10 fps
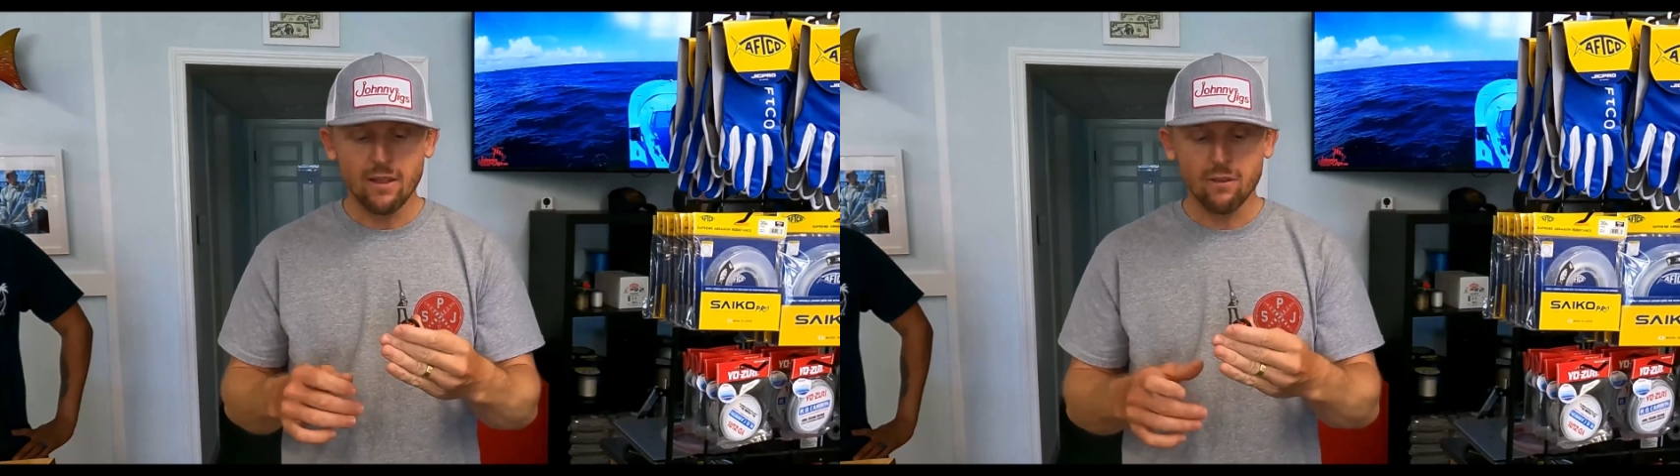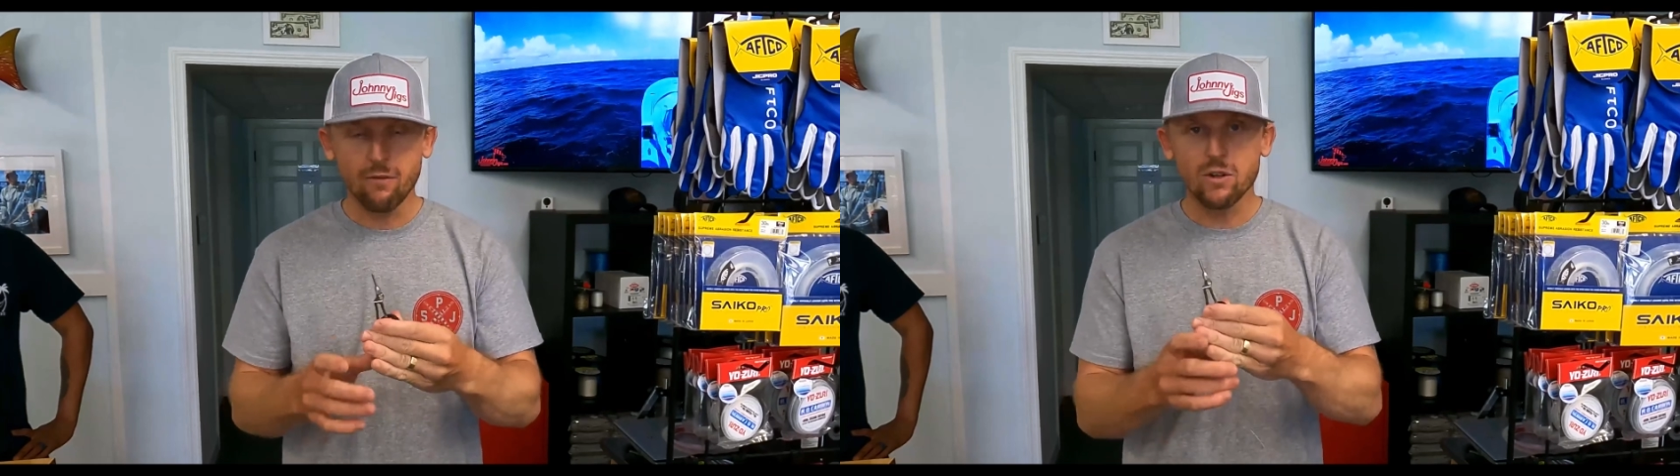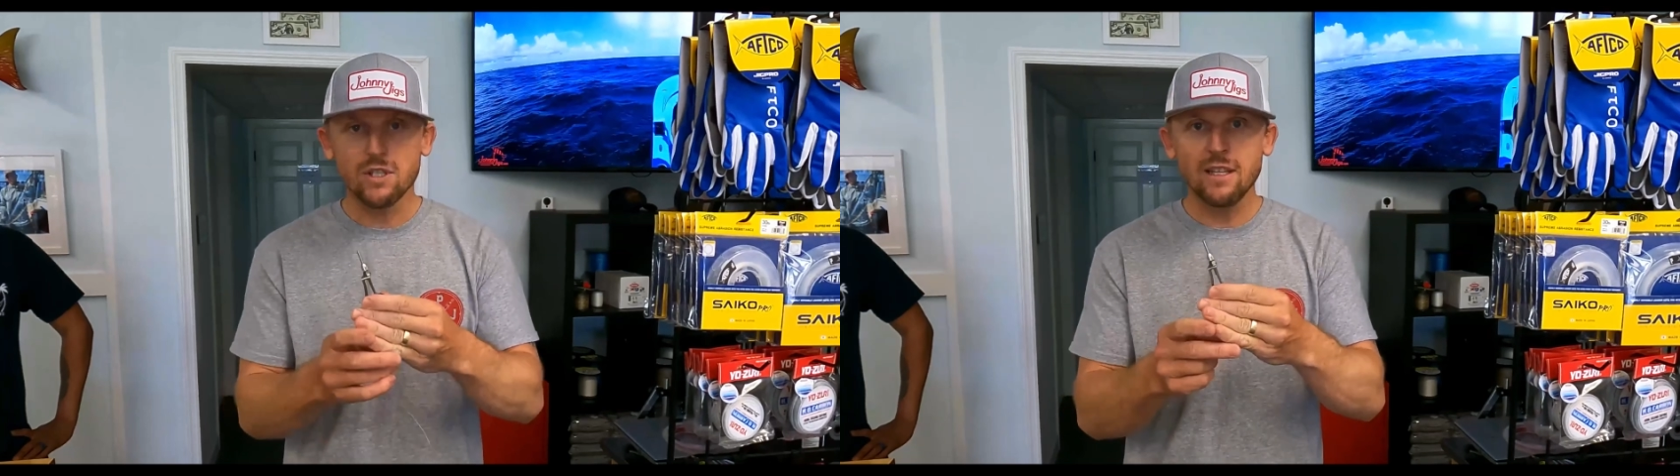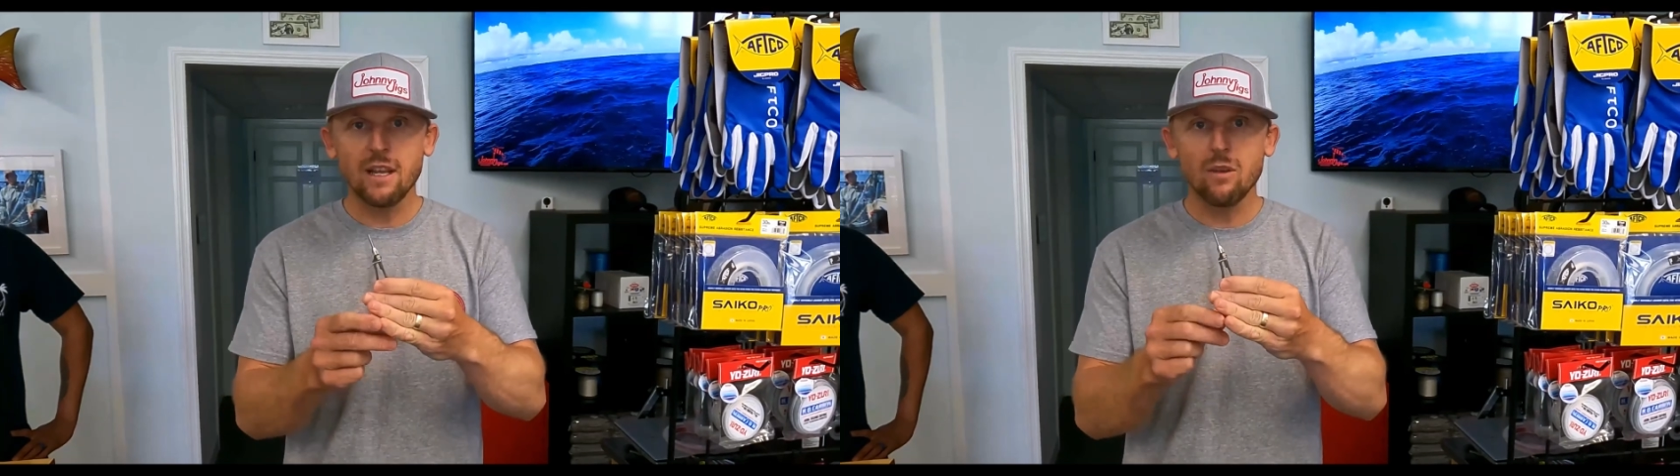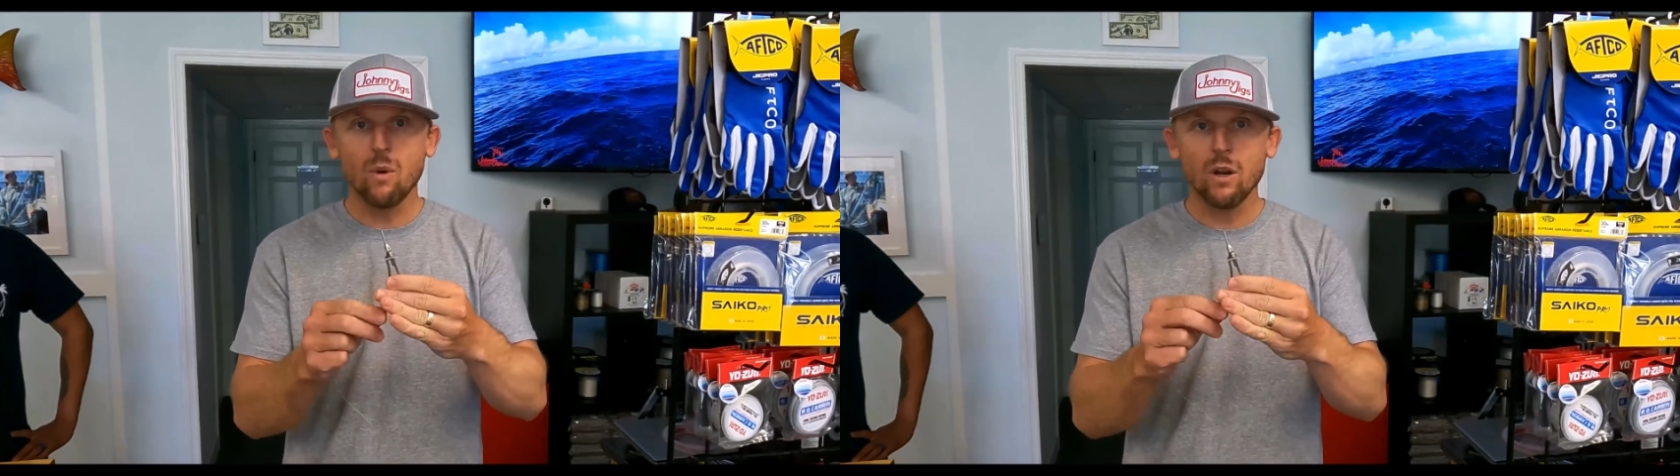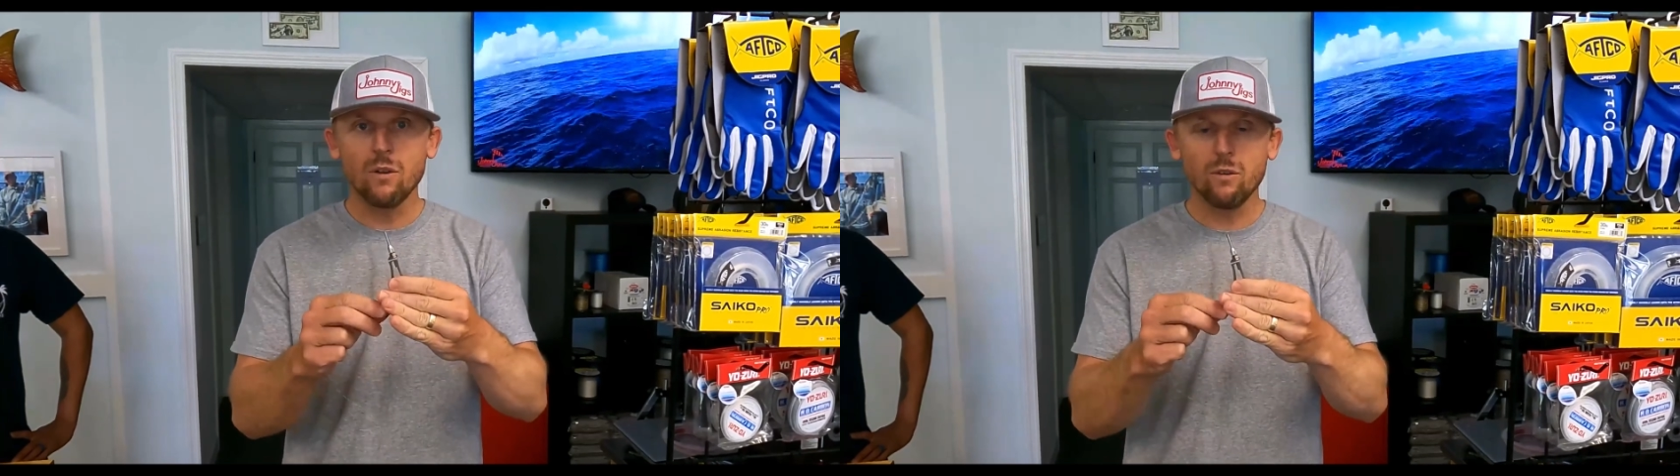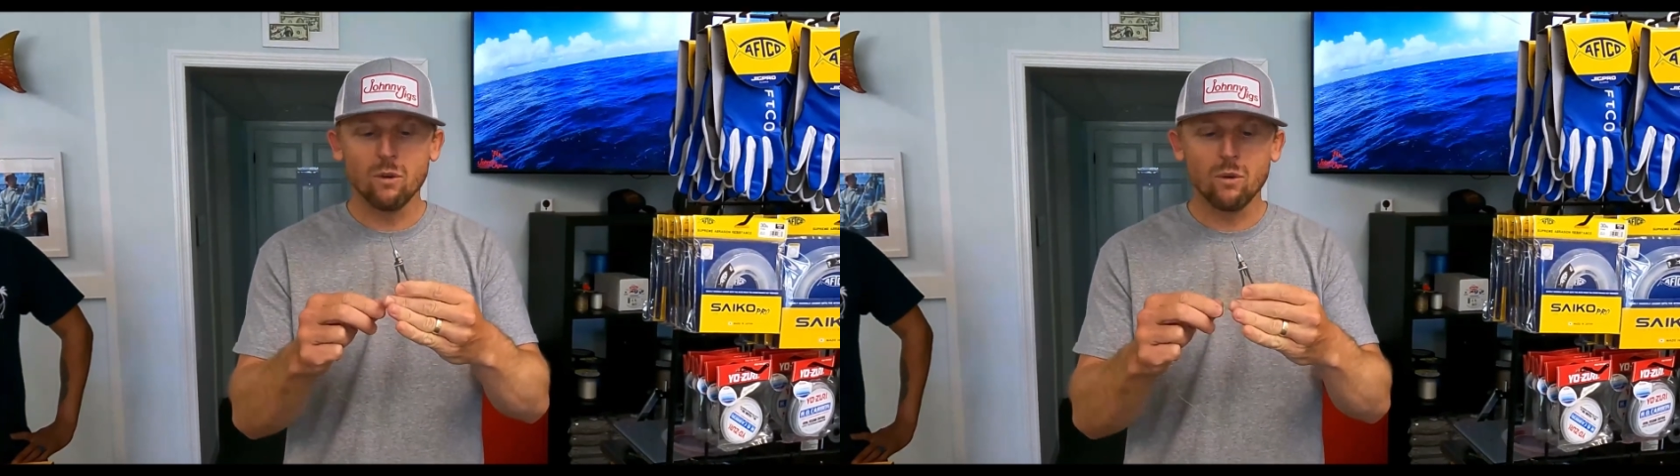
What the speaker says: And the first thing that you want to